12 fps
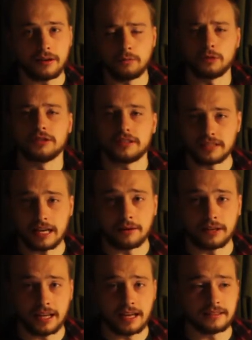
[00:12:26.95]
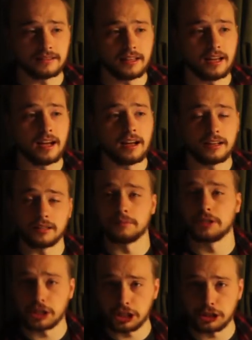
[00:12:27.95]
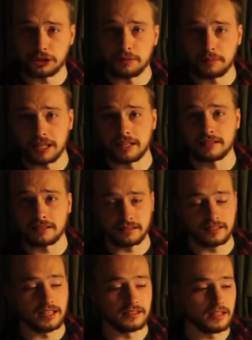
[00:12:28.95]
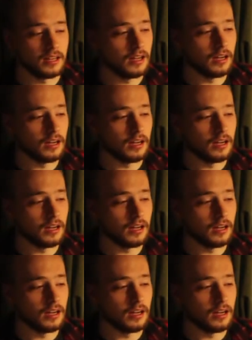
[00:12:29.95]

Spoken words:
and wonders how it gets there, and the magician appears and says,